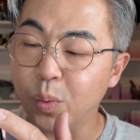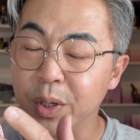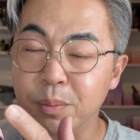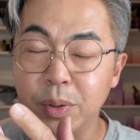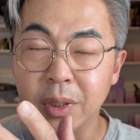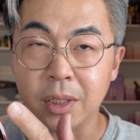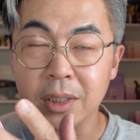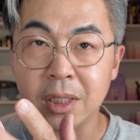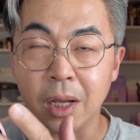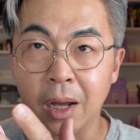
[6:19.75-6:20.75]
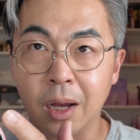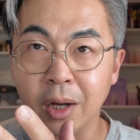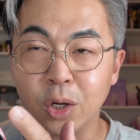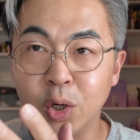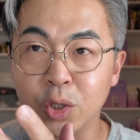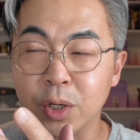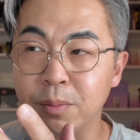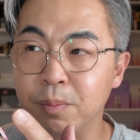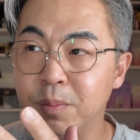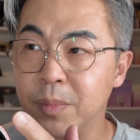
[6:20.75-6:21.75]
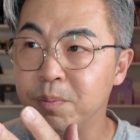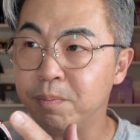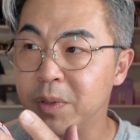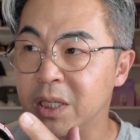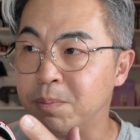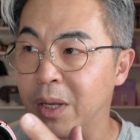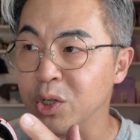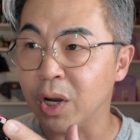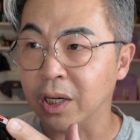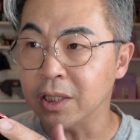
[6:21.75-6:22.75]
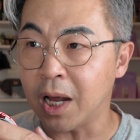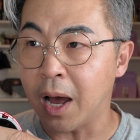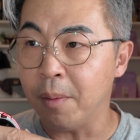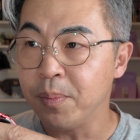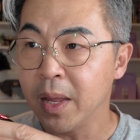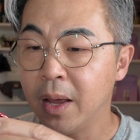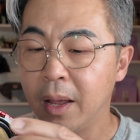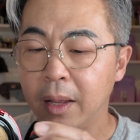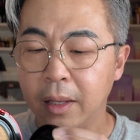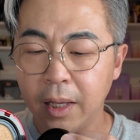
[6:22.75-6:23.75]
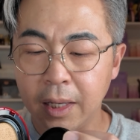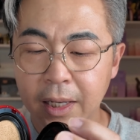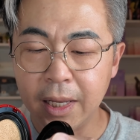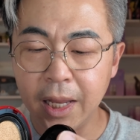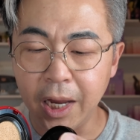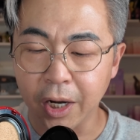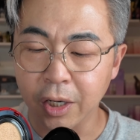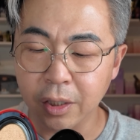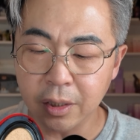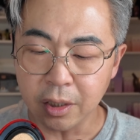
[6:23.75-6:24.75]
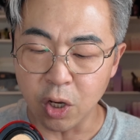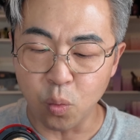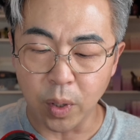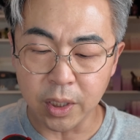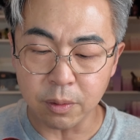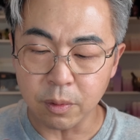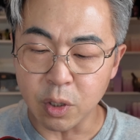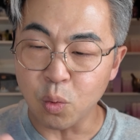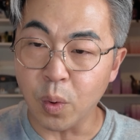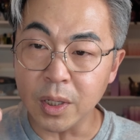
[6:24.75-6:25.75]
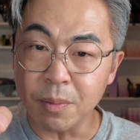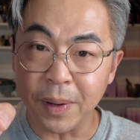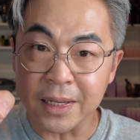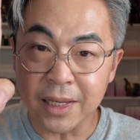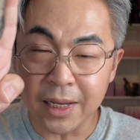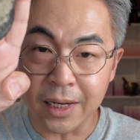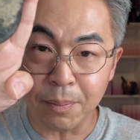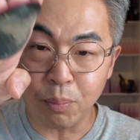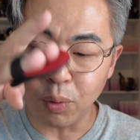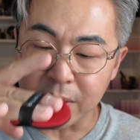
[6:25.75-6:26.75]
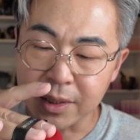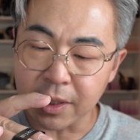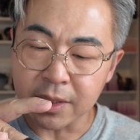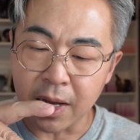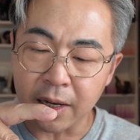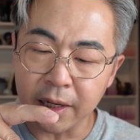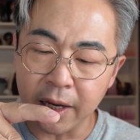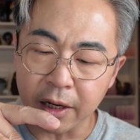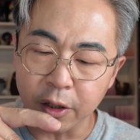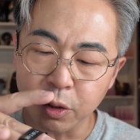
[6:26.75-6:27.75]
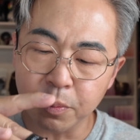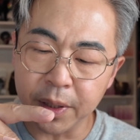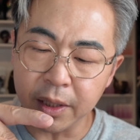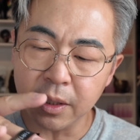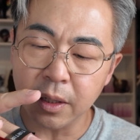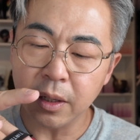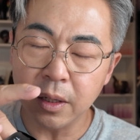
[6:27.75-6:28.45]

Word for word: is where you put the uh, cushion sponge on the top. In here, you want to you want to basically press this on here a little bit.